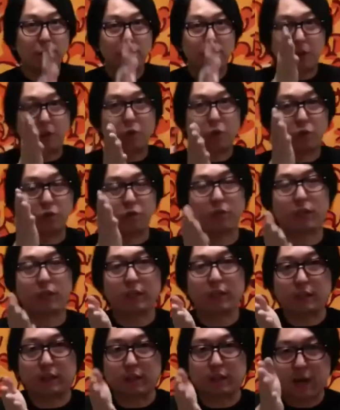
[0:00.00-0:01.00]
because
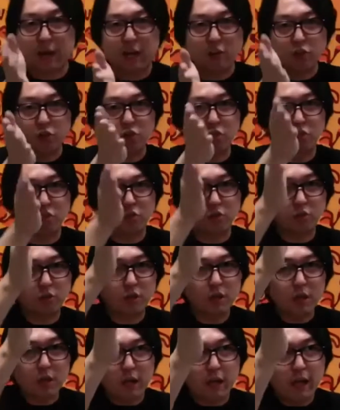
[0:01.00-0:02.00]
it touches
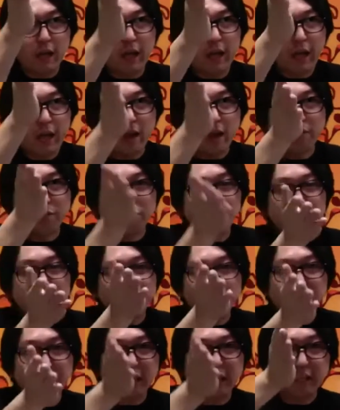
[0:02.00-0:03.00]

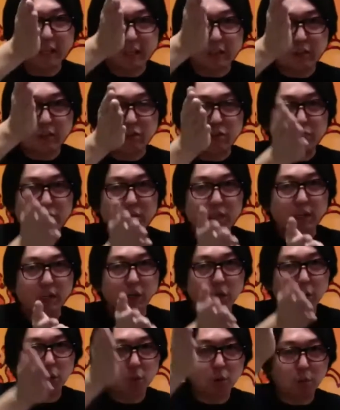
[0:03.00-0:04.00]
every
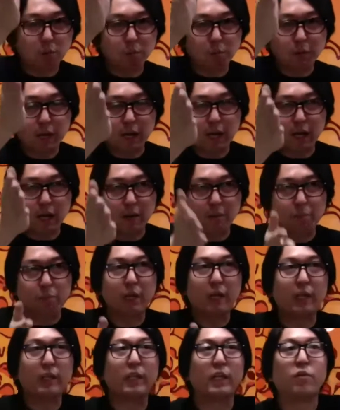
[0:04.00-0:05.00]
single
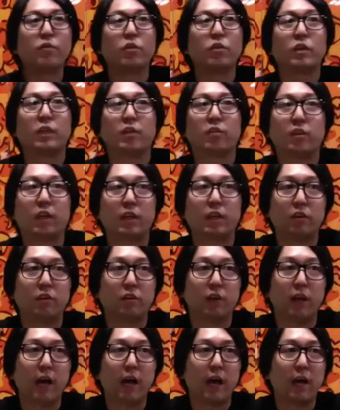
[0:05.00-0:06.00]
unevenness that
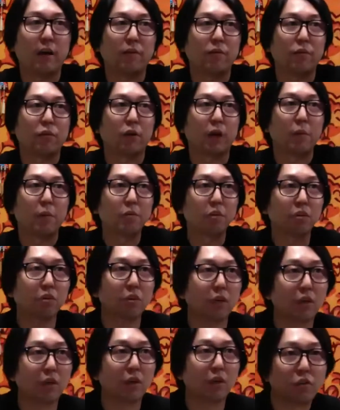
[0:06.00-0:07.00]
you have. So I'm just
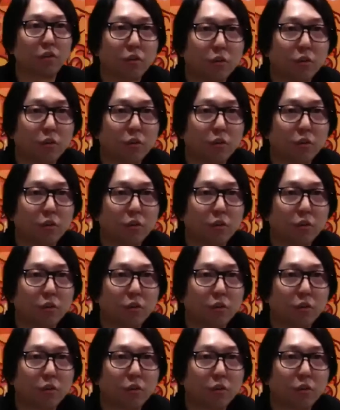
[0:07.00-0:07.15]
going to show